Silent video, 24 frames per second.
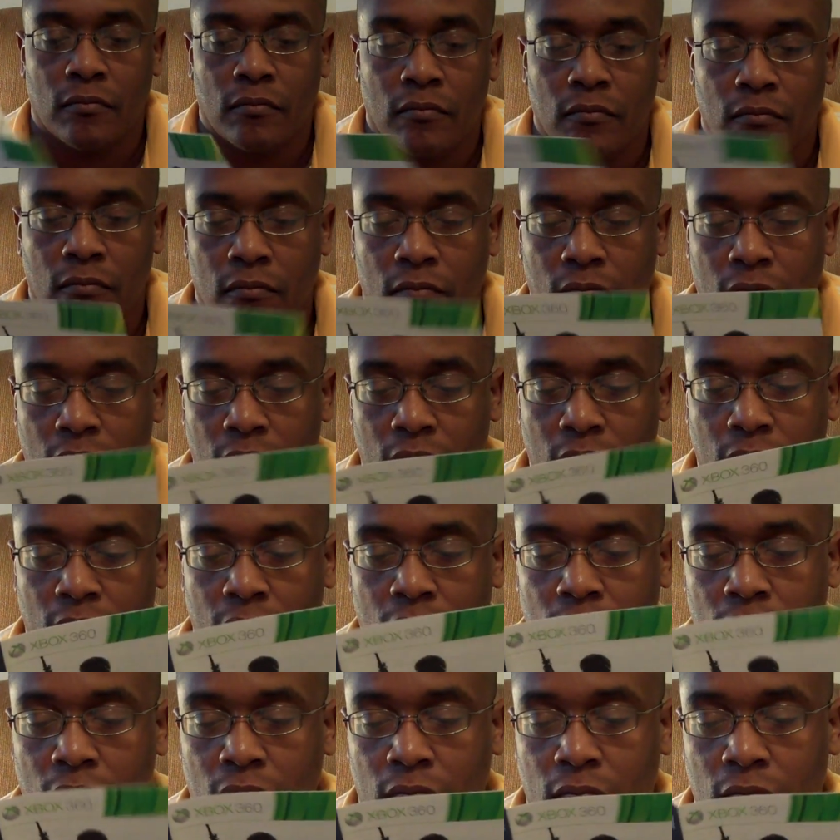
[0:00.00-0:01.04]

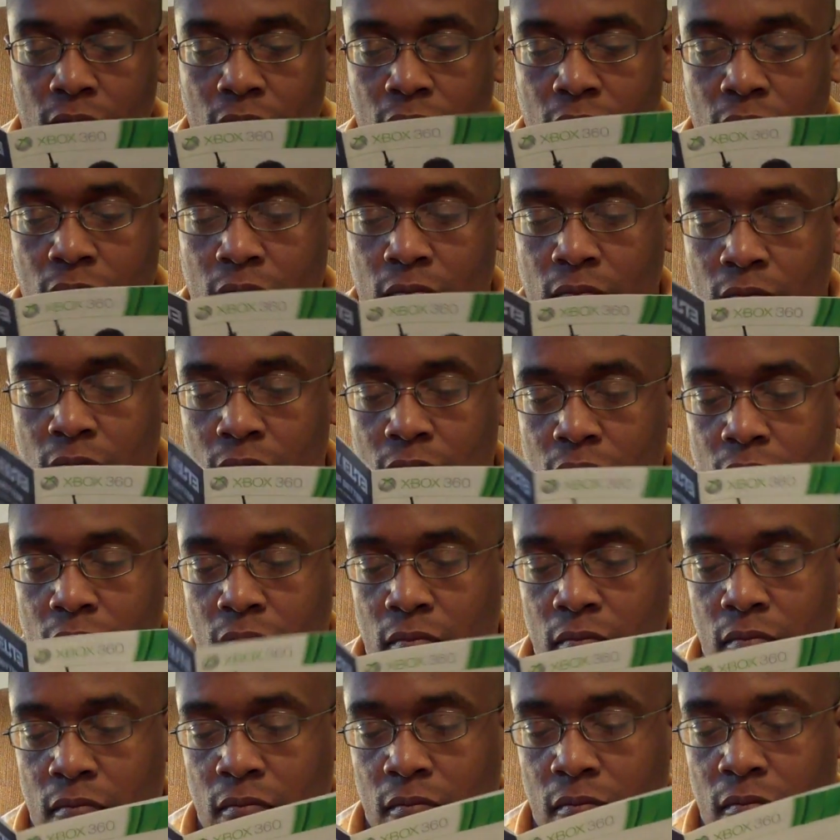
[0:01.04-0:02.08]

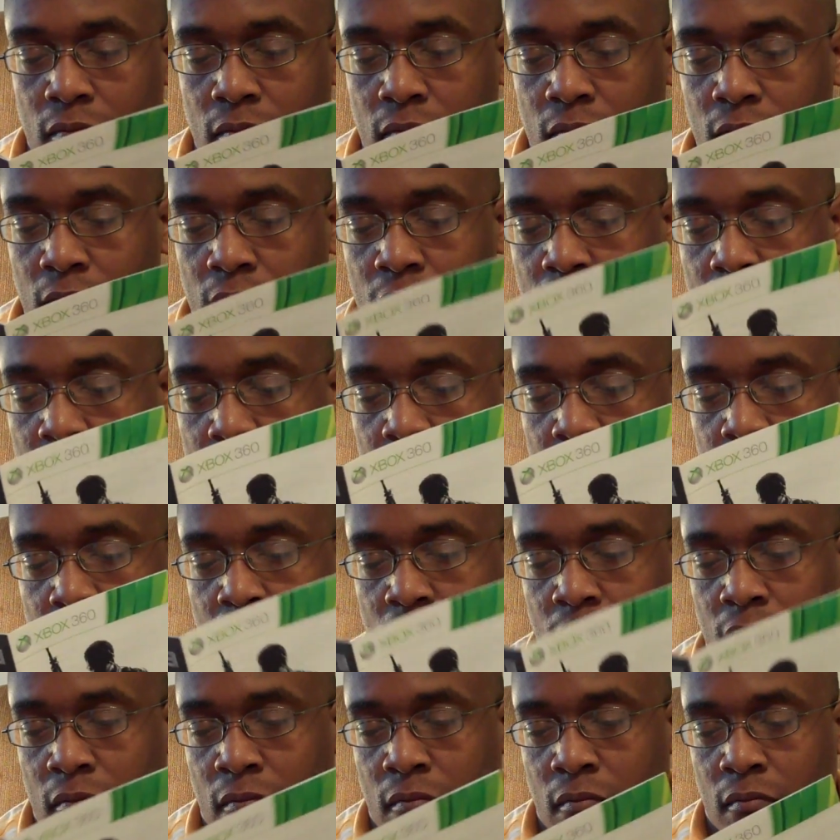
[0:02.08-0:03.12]

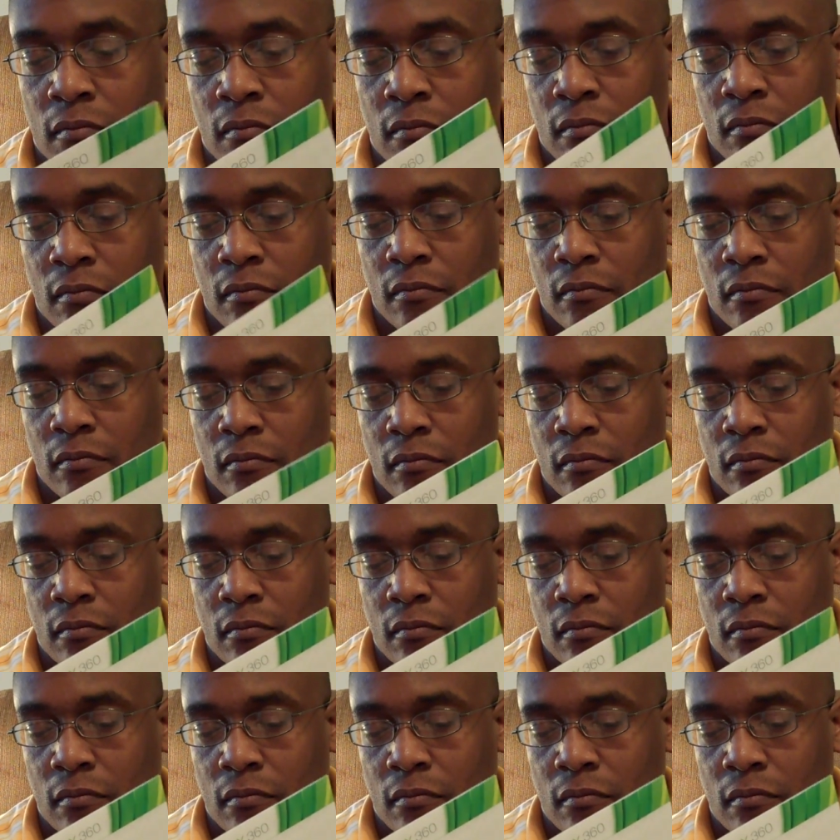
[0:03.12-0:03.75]
Nothing is said.